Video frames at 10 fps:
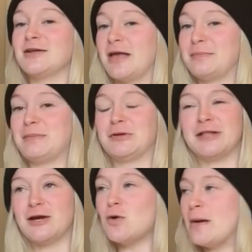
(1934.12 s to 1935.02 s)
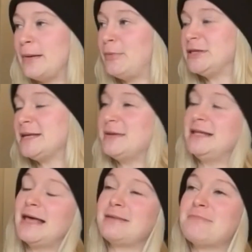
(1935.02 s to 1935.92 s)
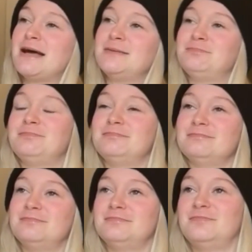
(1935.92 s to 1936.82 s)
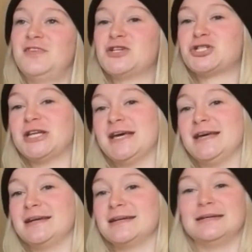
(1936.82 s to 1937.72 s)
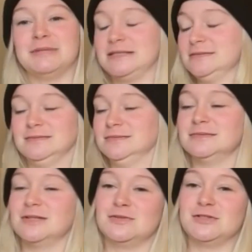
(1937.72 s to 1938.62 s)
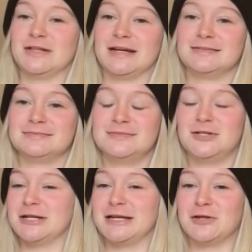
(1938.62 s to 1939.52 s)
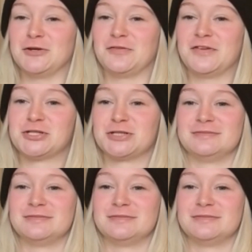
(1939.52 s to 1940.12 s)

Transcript: lot of people are like, oh, I'm gonna put them in like my fish tank. And I'm like, don't do that. You're gonna kill your fish.